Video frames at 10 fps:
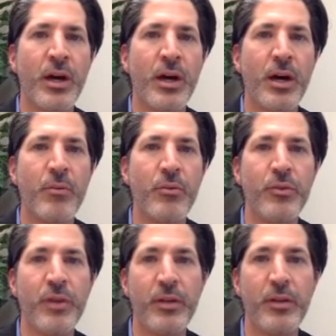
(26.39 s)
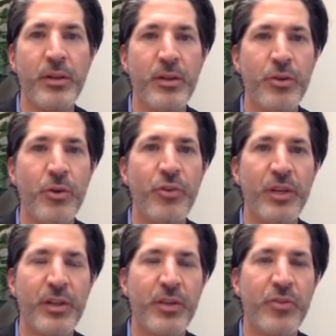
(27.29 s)
um, and in the
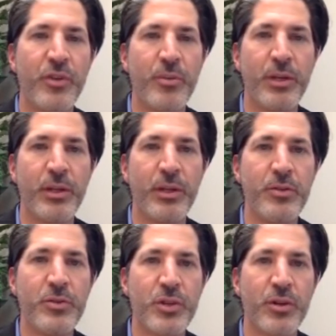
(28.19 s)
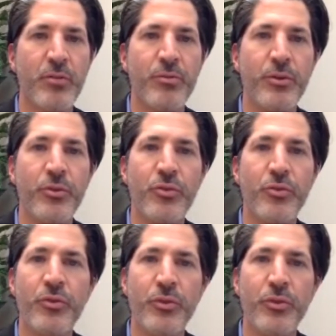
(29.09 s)
dosing that's typically used on our foods,